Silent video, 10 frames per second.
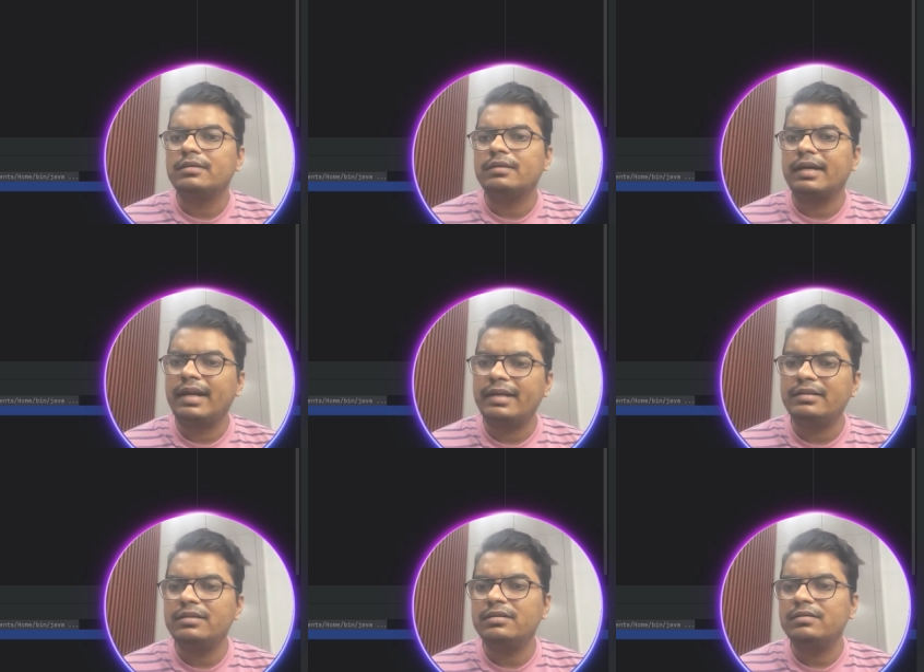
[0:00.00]
then I
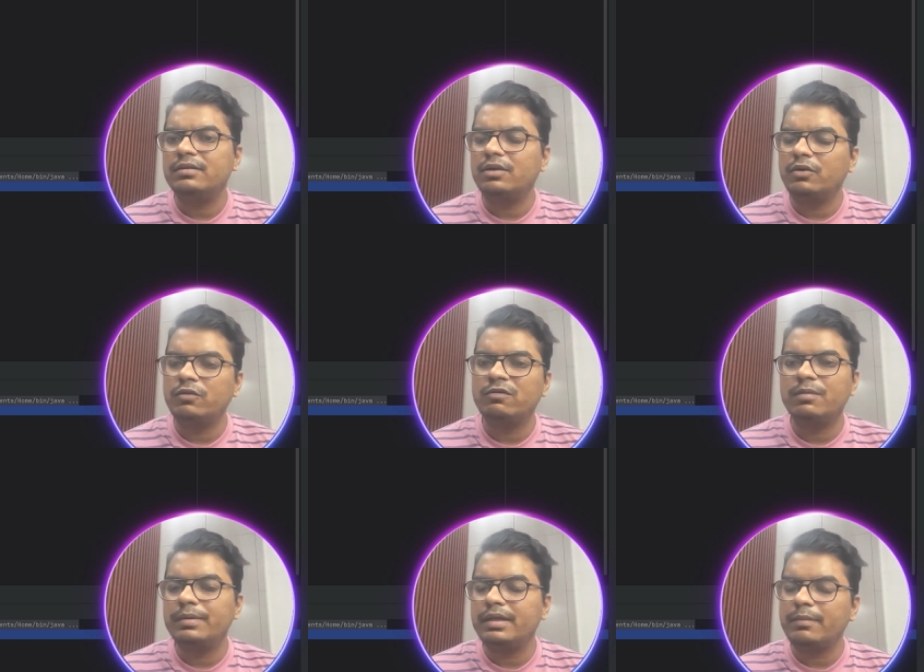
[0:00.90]
think you will
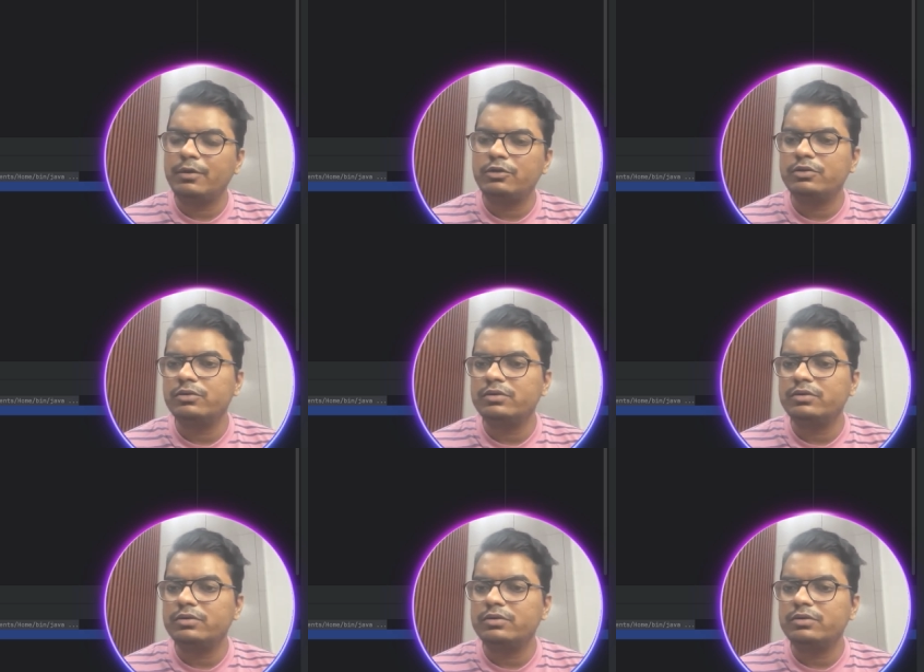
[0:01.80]
be able to do